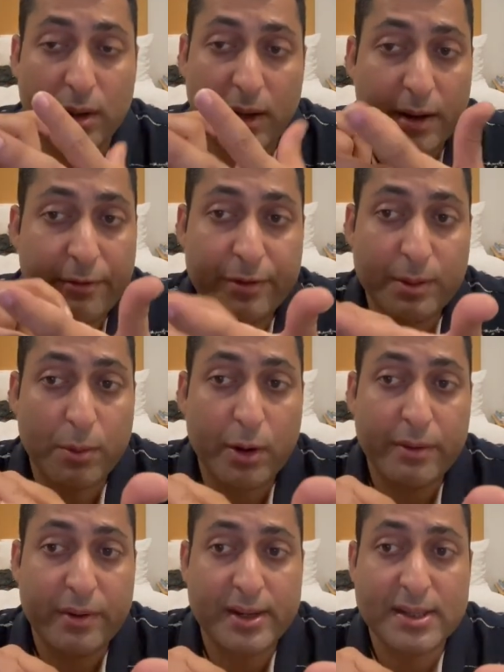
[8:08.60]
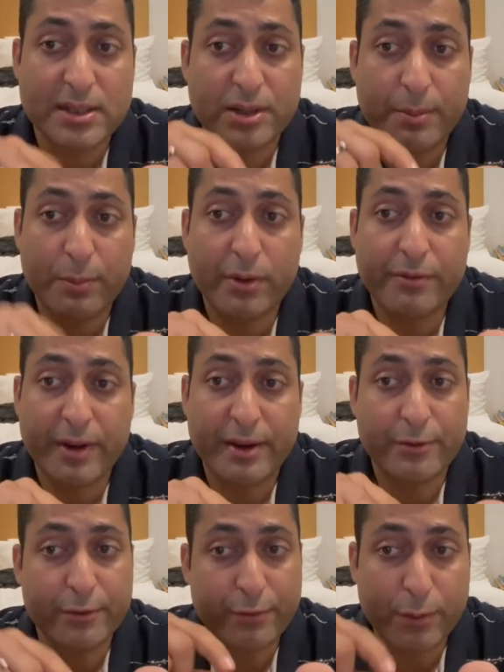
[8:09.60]
if the body weight is
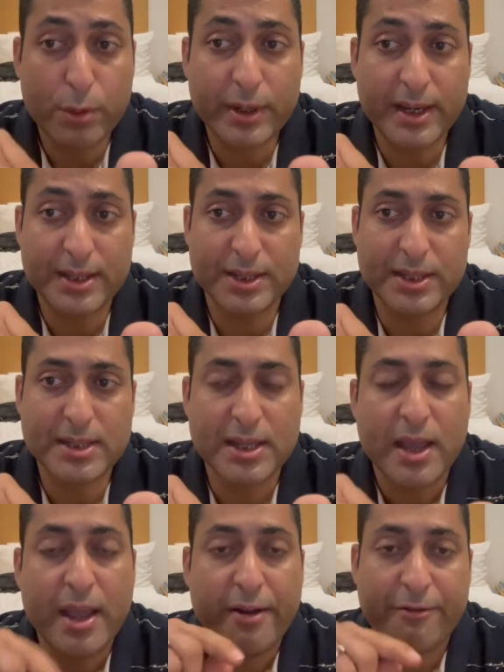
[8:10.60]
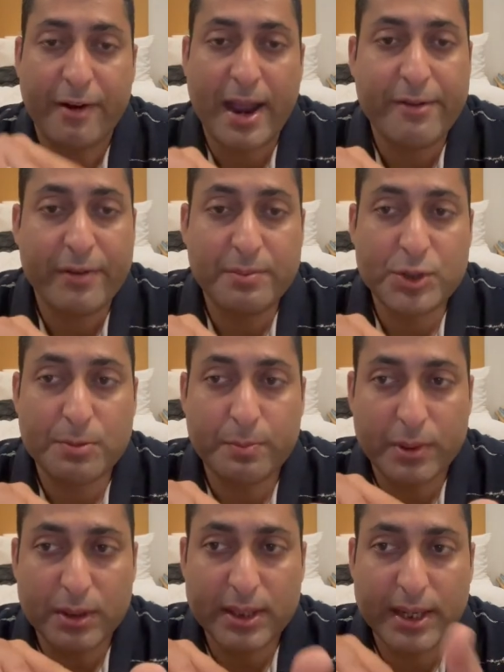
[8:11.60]
3.5 to 4 kgs, 5 mg
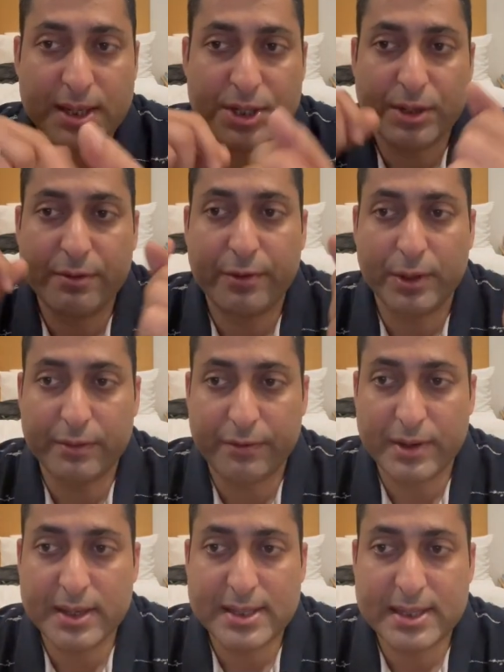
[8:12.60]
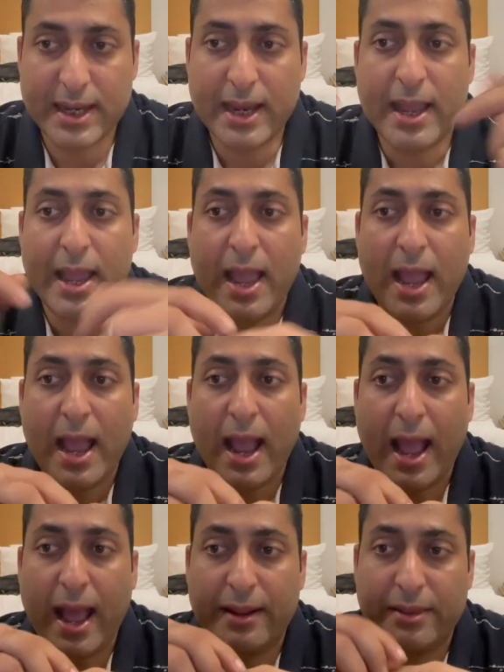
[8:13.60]
per kg for the first day,
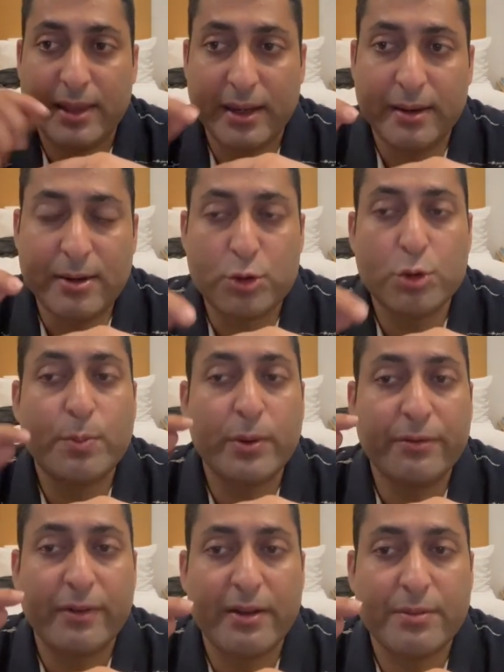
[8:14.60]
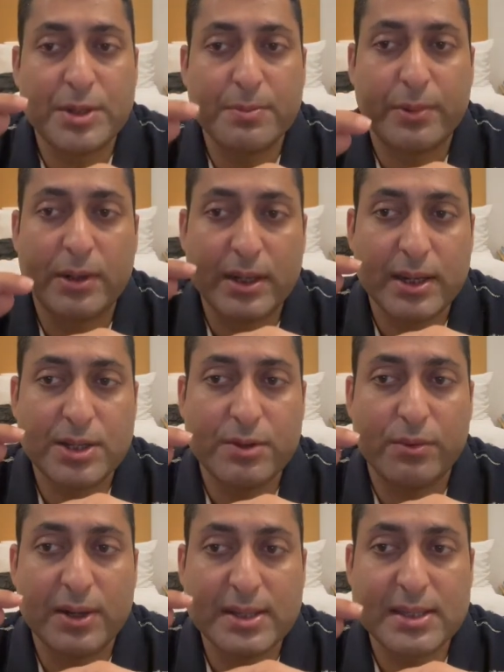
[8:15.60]
and then 2.5 mg per kg
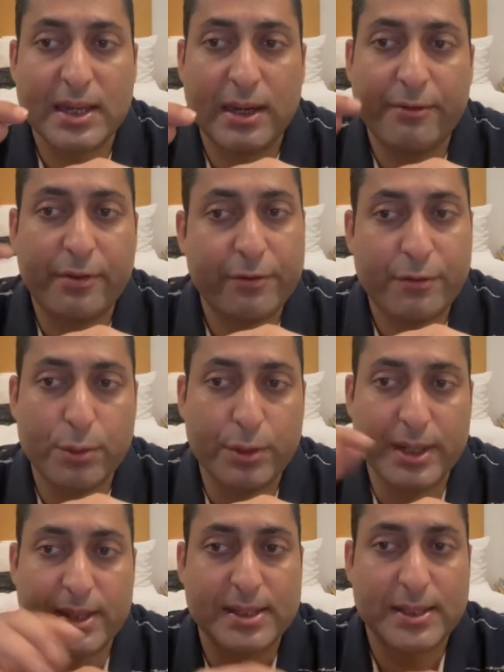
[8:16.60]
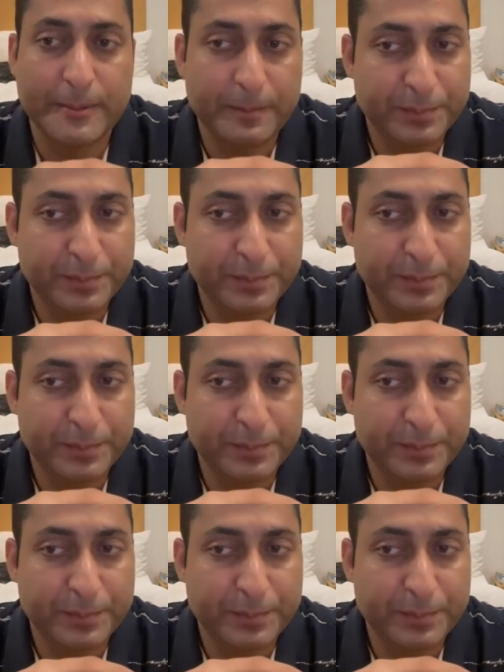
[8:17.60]
once daily for 4 days.